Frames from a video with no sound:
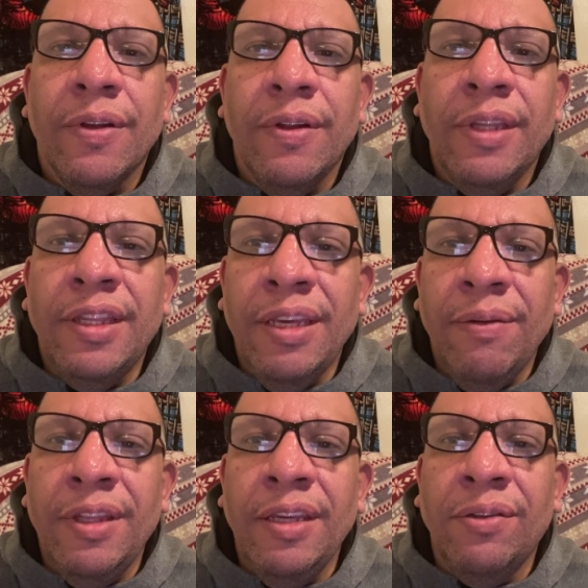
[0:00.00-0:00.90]

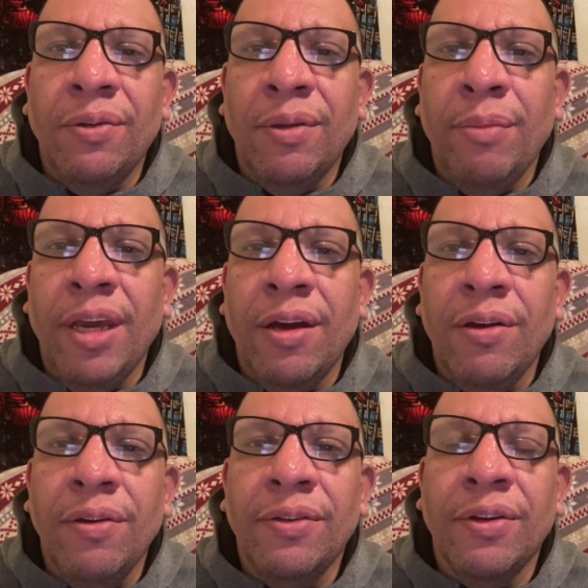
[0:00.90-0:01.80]
DVDs through the
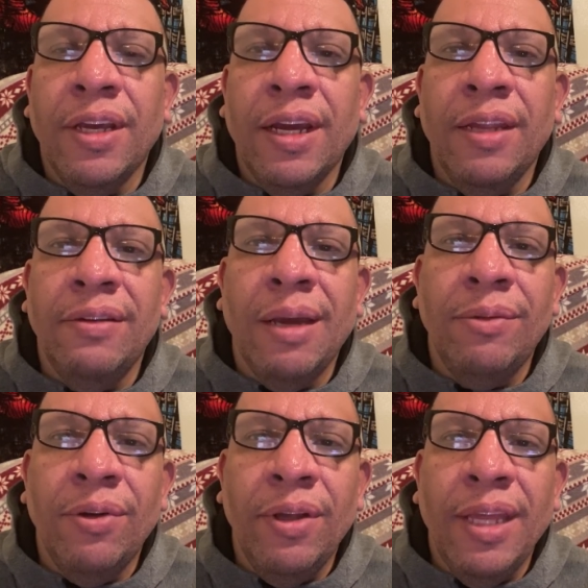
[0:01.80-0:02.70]
mail. So they're gonna stop
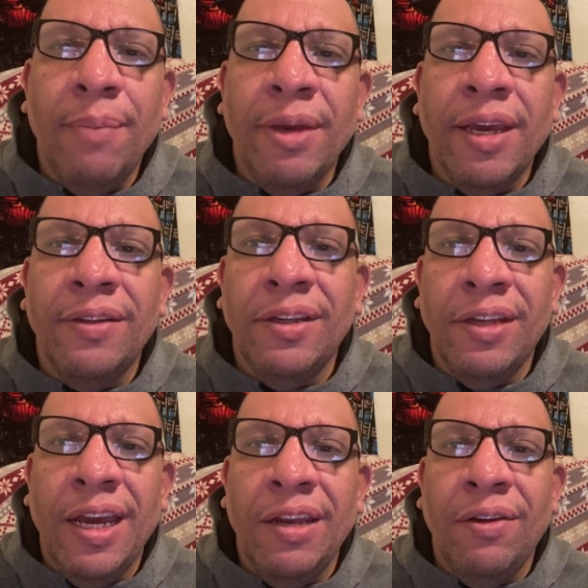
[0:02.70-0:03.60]
doing that because
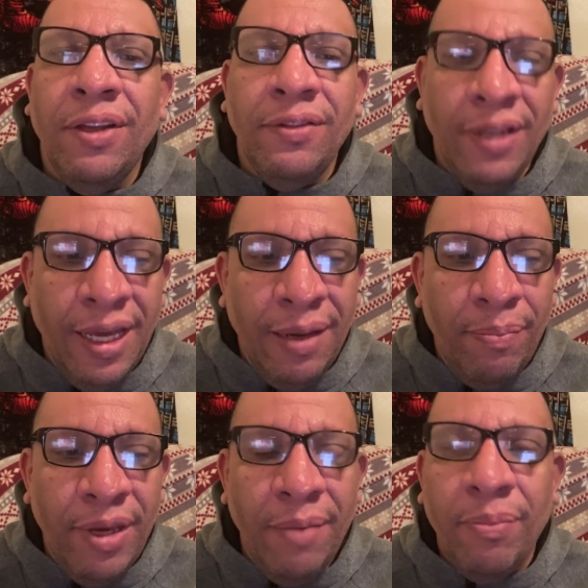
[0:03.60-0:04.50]
I know there's a lot of
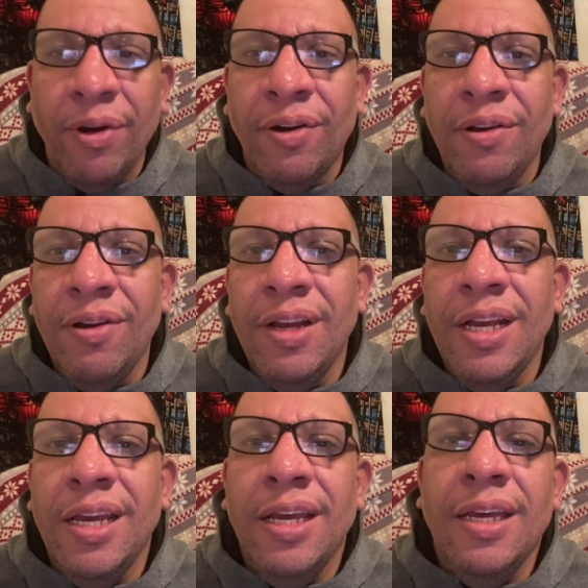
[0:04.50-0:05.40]
people.
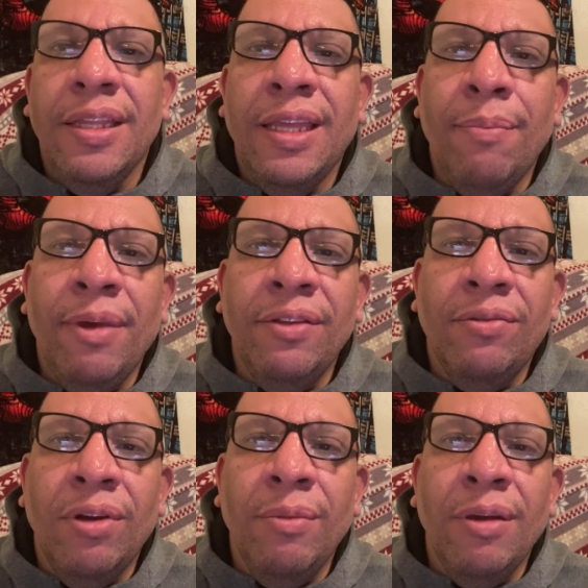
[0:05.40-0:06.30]
They've been
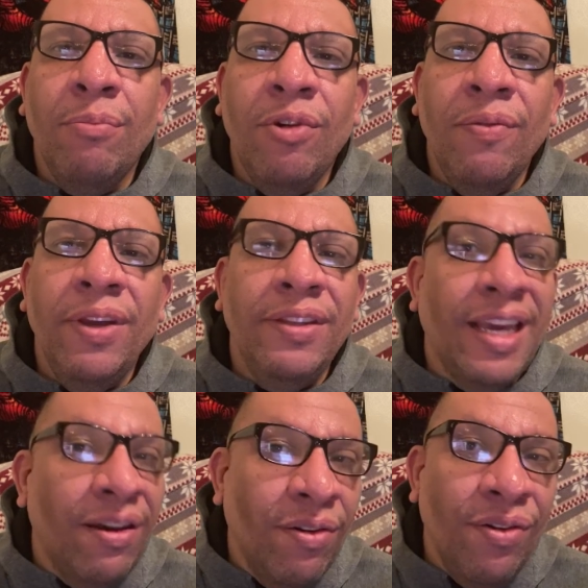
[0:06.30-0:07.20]
streaming movies
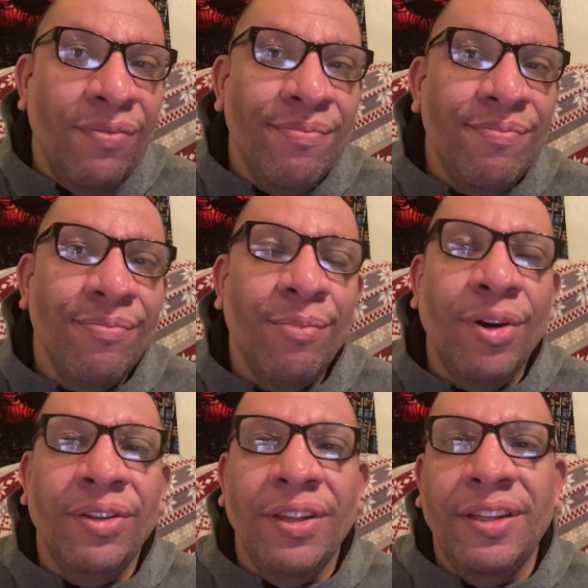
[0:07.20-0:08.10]
at home
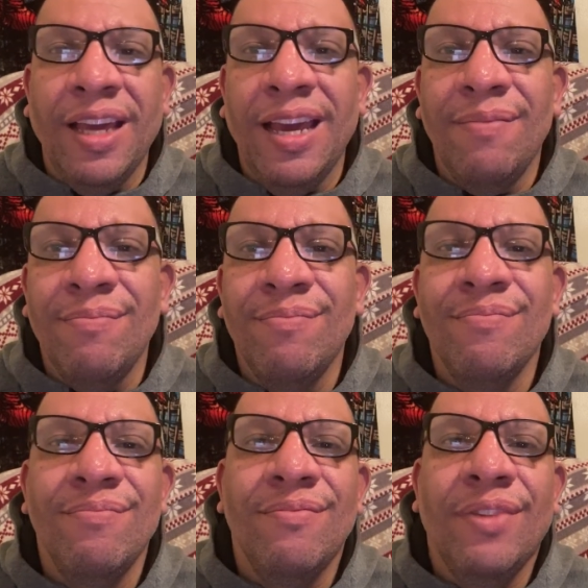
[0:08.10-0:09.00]
most of the time.
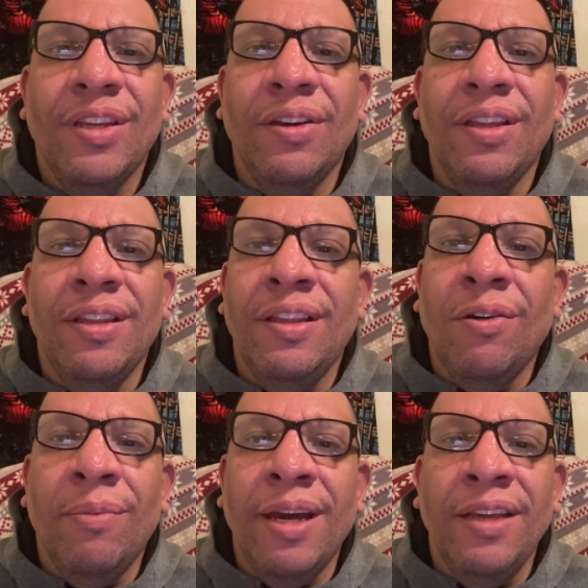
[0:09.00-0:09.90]
So
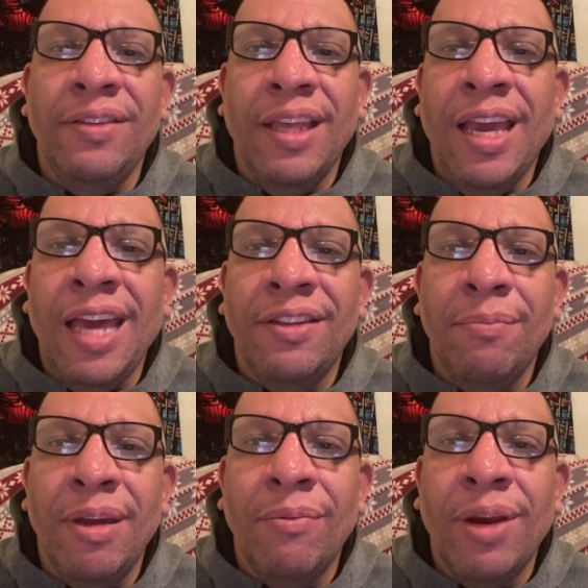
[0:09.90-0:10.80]
nobody hasn't
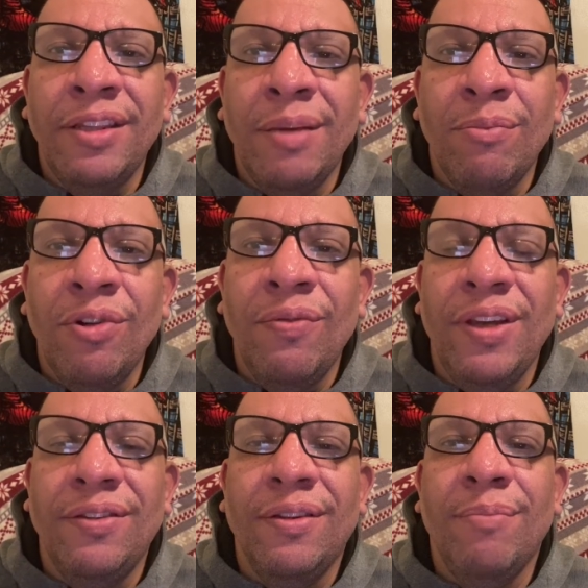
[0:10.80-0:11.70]
been renting
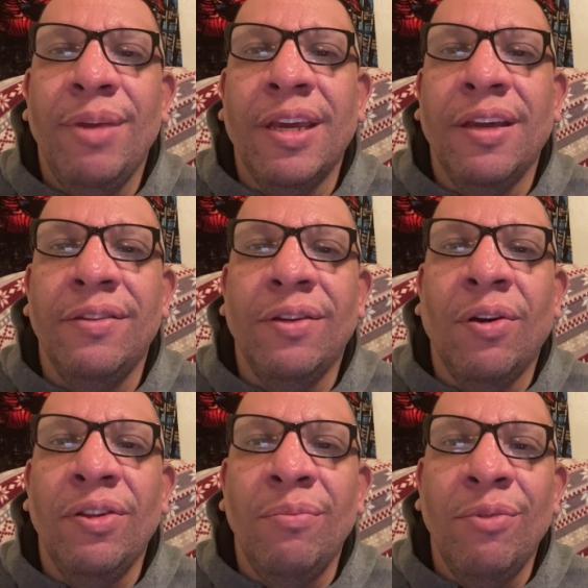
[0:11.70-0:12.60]
movies because
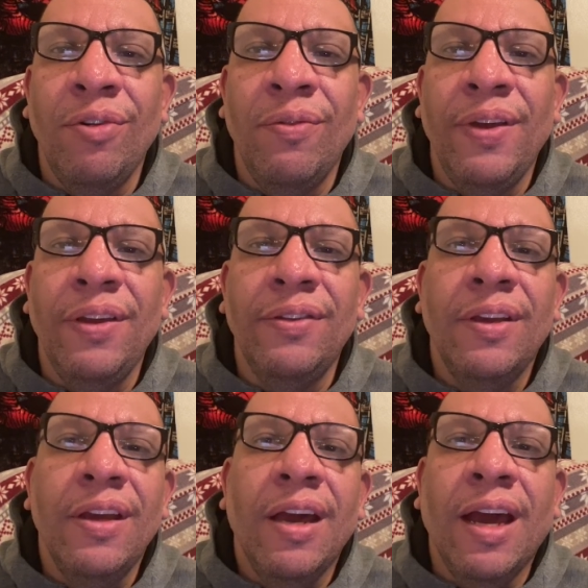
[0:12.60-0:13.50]
all the movies
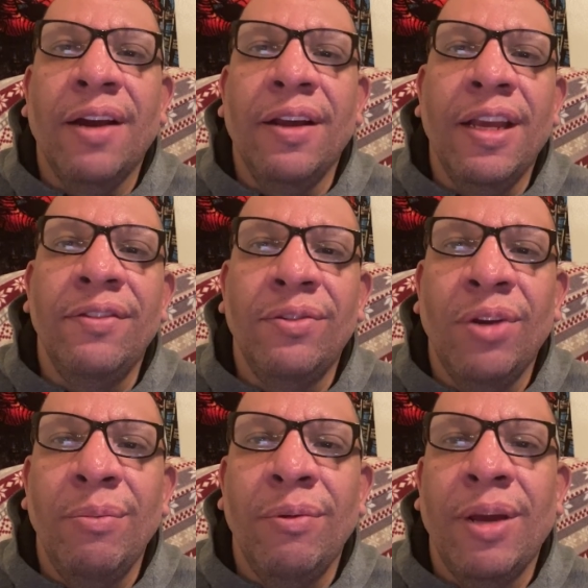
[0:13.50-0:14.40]
are in
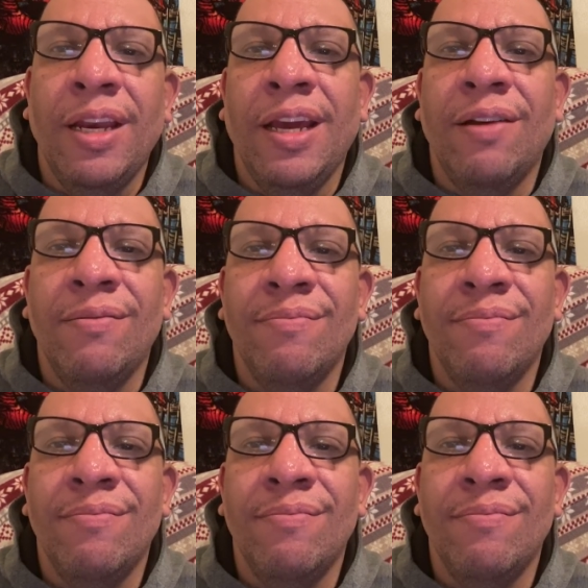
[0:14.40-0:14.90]
streaming right now.